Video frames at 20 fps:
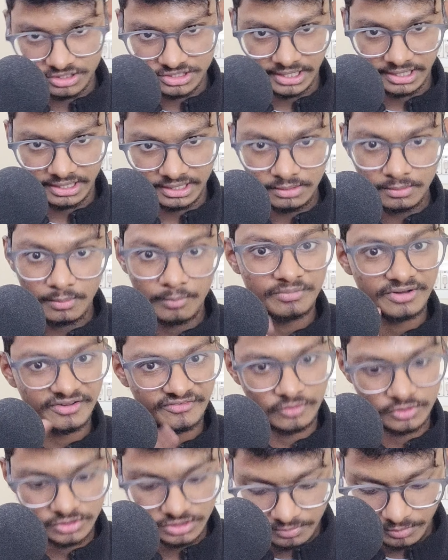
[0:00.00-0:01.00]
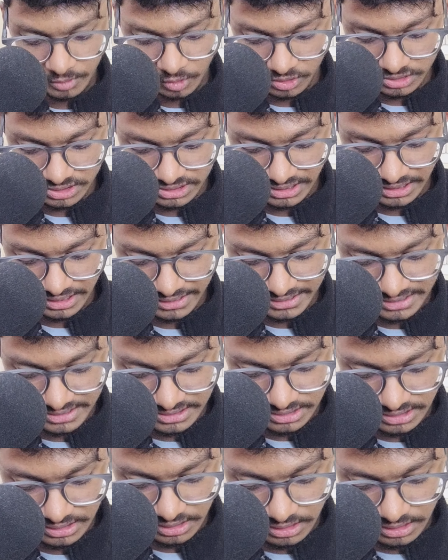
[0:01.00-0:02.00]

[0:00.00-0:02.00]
channel Prep Fusion, because there is